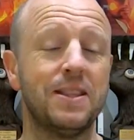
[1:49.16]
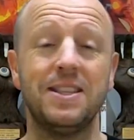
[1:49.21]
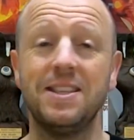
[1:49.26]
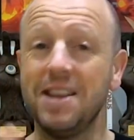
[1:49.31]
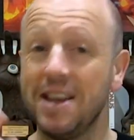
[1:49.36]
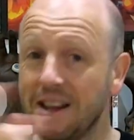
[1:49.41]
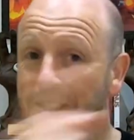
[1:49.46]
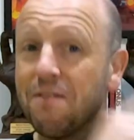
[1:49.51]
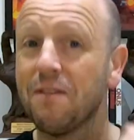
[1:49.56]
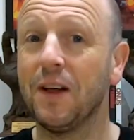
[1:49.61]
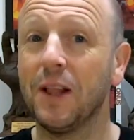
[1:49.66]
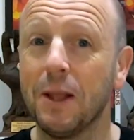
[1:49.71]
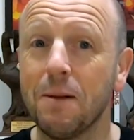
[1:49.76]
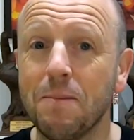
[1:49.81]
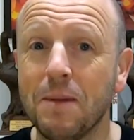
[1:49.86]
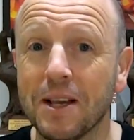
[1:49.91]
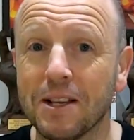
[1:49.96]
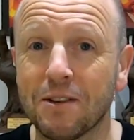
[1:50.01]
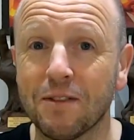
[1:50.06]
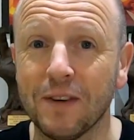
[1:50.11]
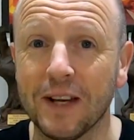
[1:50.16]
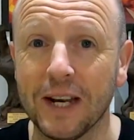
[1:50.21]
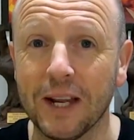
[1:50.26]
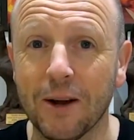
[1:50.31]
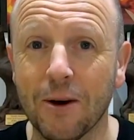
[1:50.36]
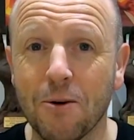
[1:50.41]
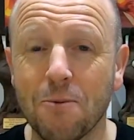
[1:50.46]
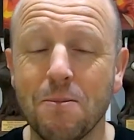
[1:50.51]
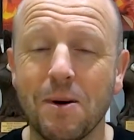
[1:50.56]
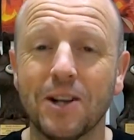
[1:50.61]
Did film this
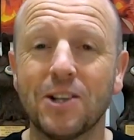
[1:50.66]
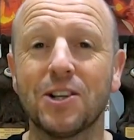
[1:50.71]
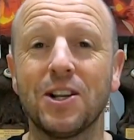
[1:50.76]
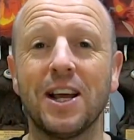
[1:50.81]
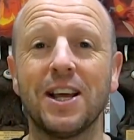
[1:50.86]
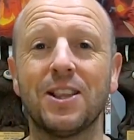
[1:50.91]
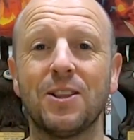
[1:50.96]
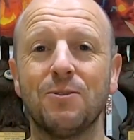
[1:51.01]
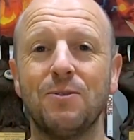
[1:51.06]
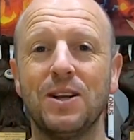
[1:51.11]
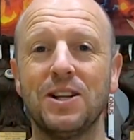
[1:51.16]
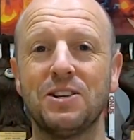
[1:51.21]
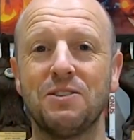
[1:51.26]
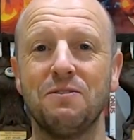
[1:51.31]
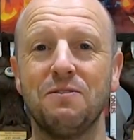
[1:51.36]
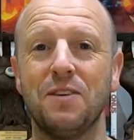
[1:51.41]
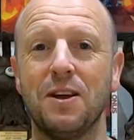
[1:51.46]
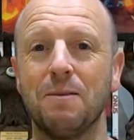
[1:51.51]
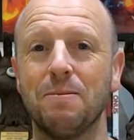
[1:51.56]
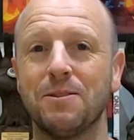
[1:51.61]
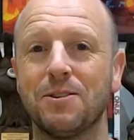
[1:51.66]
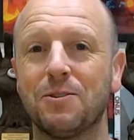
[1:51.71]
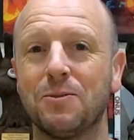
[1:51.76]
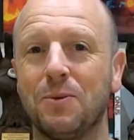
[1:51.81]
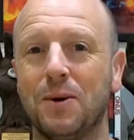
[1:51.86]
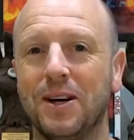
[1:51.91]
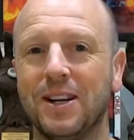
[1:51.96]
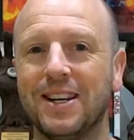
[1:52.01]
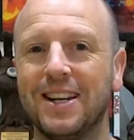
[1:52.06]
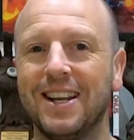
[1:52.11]
video, much like the Rich and Famous
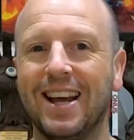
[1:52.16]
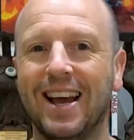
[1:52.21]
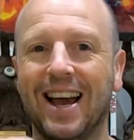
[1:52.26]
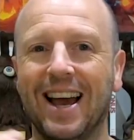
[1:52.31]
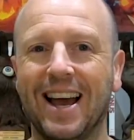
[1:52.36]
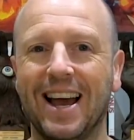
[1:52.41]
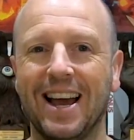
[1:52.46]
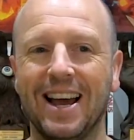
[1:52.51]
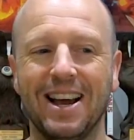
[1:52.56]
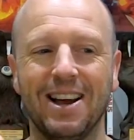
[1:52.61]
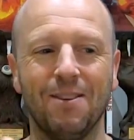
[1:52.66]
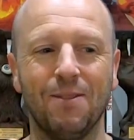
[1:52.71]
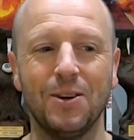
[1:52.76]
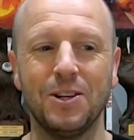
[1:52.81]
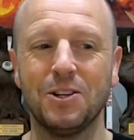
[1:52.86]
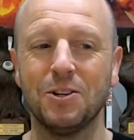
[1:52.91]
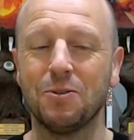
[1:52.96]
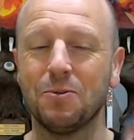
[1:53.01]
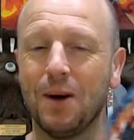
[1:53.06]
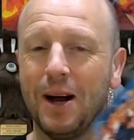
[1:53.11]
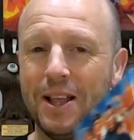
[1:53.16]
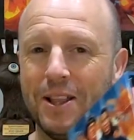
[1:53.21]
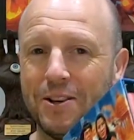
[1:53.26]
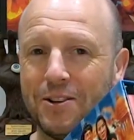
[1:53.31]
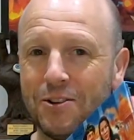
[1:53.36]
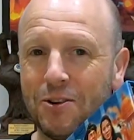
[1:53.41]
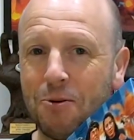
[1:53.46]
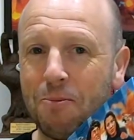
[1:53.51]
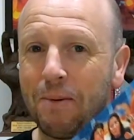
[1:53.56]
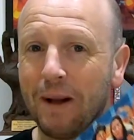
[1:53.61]
one, which is why
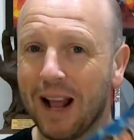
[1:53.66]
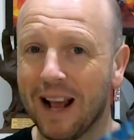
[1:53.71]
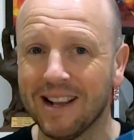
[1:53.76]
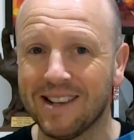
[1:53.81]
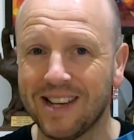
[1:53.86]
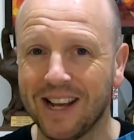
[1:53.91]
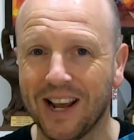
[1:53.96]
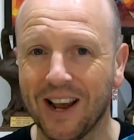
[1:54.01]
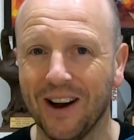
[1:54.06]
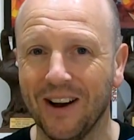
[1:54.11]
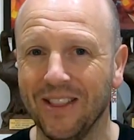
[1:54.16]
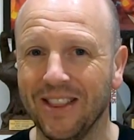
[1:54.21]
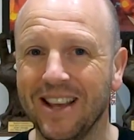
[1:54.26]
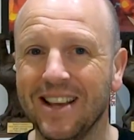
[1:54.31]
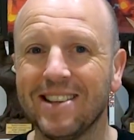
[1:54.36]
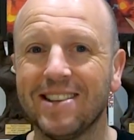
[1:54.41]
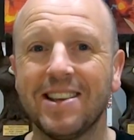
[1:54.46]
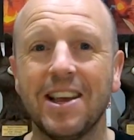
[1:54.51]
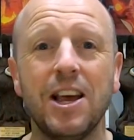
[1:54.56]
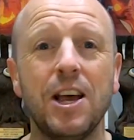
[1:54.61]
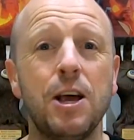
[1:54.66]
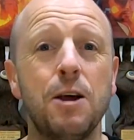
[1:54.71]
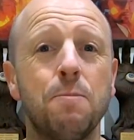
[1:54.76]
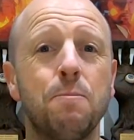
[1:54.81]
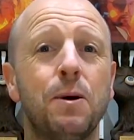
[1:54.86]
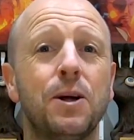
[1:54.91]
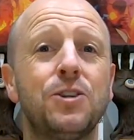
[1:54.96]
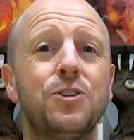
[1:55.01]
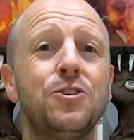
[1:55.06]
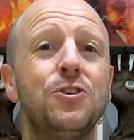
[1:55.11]
there's no plastic on this,
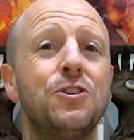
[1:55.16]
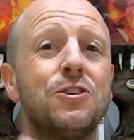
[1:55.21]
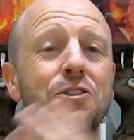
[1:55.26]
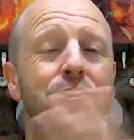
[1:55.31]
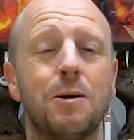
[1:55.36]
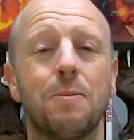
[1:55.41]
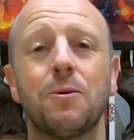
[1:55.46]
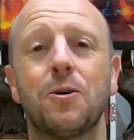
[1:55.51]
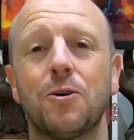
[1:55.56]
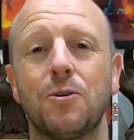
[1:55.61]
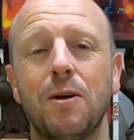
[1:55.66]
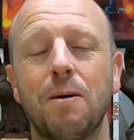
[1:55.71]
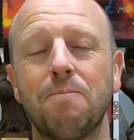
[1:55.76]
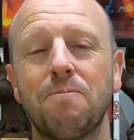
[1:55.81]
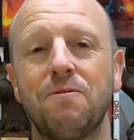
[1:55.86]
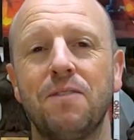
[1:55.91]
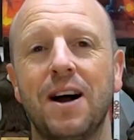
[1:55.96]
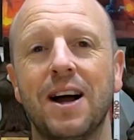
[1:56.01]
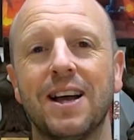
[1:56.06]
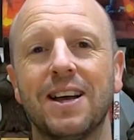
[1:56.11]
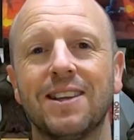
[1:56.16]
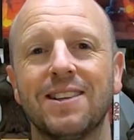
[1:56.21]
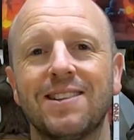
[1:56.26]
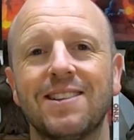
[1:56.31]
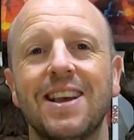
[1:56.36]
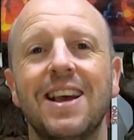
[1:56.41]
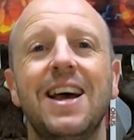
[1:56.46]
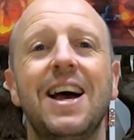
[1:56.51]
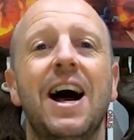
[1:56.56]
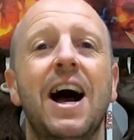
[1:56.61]
but due to some corrupt
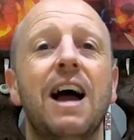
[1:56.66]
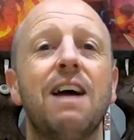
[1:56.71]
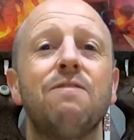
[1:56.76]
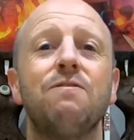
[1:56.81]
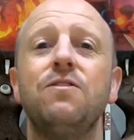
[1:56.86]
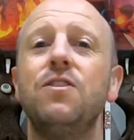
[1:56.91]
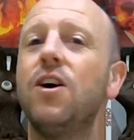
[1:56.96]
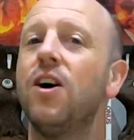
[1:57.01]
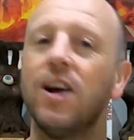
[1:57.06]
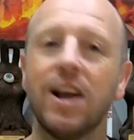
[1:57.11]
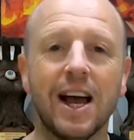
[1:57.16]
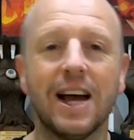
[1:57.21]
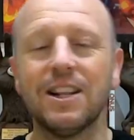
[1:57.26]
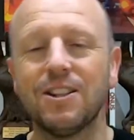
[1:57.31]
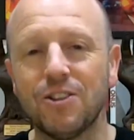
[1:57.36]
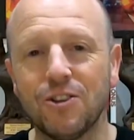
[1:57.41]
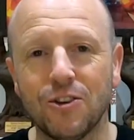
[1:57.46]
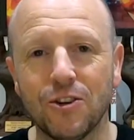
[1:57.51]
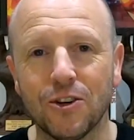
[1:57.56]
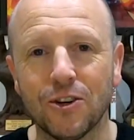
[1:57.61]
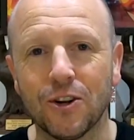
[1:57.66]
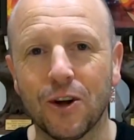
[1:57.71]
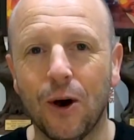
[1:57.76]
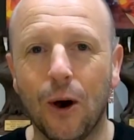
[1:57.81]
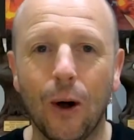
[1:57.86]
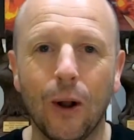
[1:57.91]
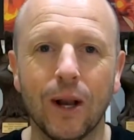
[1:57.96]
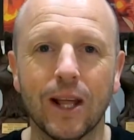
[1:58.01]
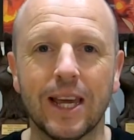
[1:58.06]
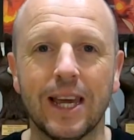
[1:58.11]
files, I've now had to do it
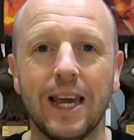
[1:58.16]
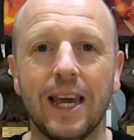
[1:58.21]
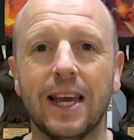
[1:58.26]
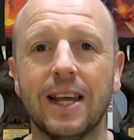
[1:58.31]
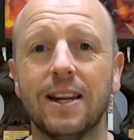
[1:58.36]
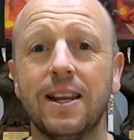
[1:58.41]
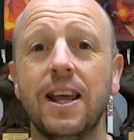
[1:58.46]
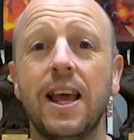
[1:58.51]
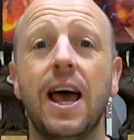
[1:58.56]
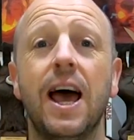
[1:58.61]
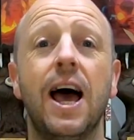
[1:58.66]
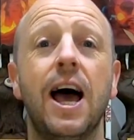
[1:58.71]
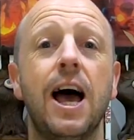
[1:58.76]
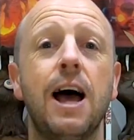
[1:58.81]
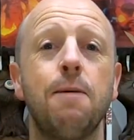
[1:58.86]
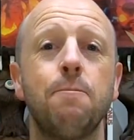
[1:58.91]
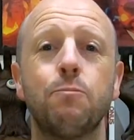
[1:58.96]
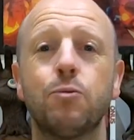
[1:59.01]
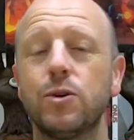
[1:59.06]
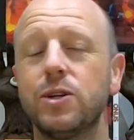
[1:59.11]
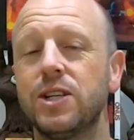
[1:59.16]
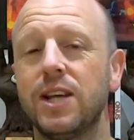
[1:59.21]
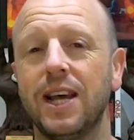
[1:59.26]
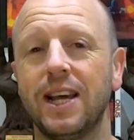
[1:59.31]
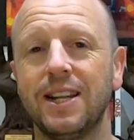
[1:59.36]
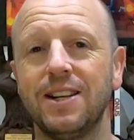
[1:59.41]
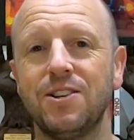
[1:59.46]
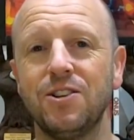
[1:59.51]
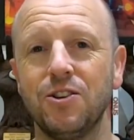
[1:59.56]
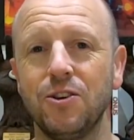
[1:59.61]
all again and
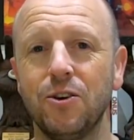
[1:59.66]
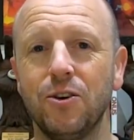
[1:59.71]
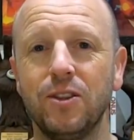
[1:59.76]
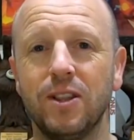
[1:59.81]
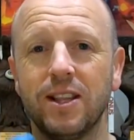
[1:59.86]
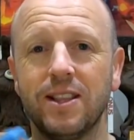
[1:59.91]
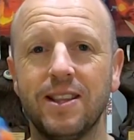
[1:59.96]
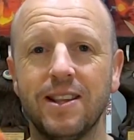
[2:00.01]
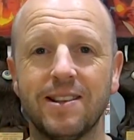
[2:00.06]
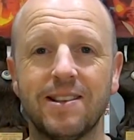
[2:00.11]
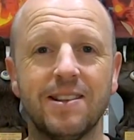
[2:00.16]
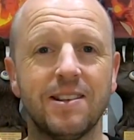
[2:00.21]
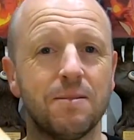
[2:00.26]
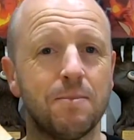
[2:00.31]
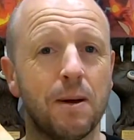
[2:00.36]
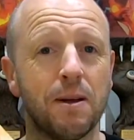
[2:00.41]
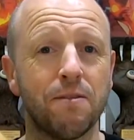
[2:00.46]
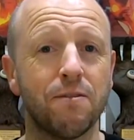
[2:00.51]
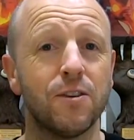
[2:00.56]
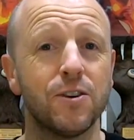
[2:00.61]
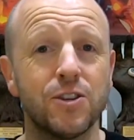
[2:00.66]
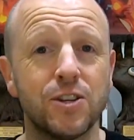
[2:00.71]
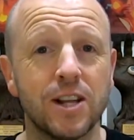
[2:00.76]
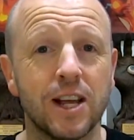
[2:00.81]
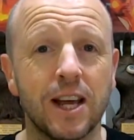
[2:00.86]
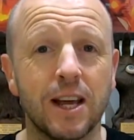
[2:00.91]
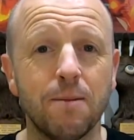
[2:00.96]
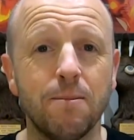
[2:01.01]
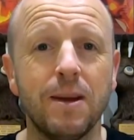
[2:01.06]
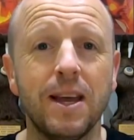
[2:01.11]
pretend to you that this is my first
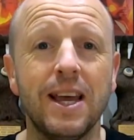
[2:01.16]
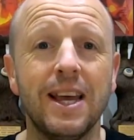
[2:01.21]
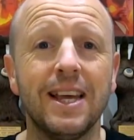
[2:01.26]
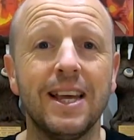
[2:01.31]
time